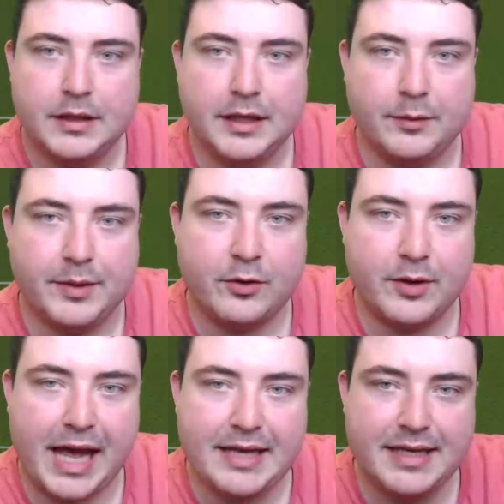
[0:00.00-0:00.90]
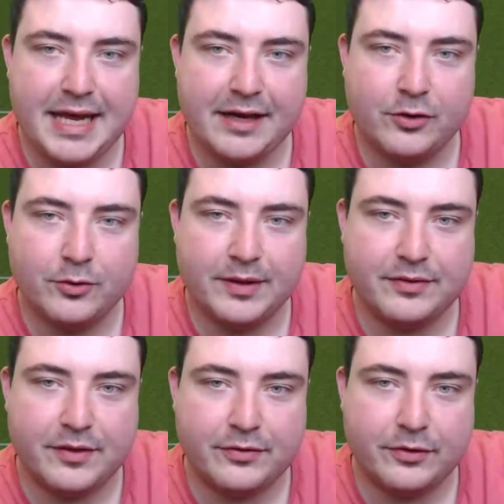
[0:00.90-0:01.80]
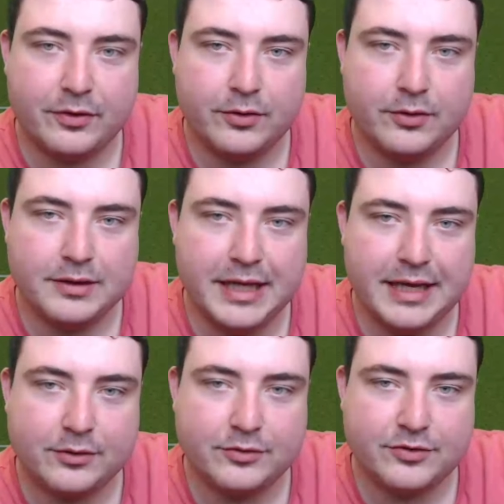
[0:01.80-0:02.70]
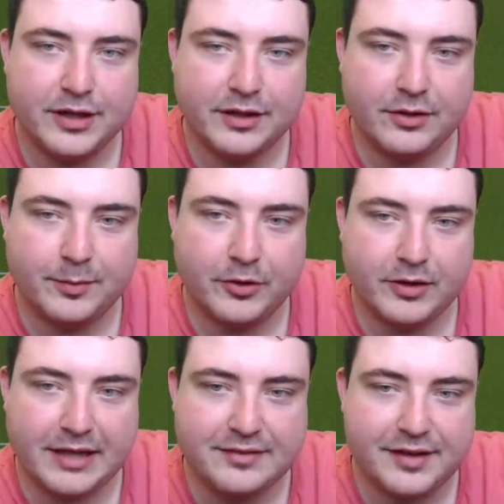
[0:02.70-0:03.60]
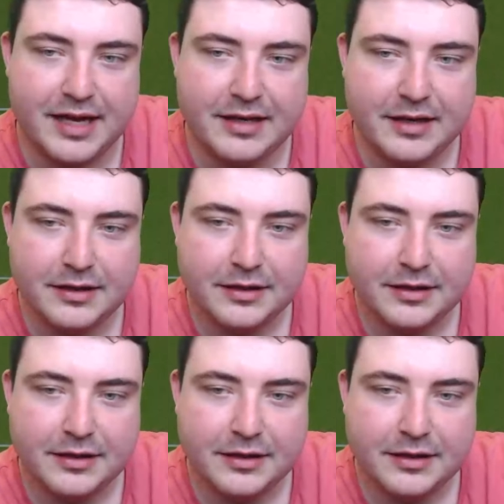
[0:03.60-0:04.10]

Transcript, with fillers: Here we go again. Négo with the throw. Négo still on the ball. Gets it in.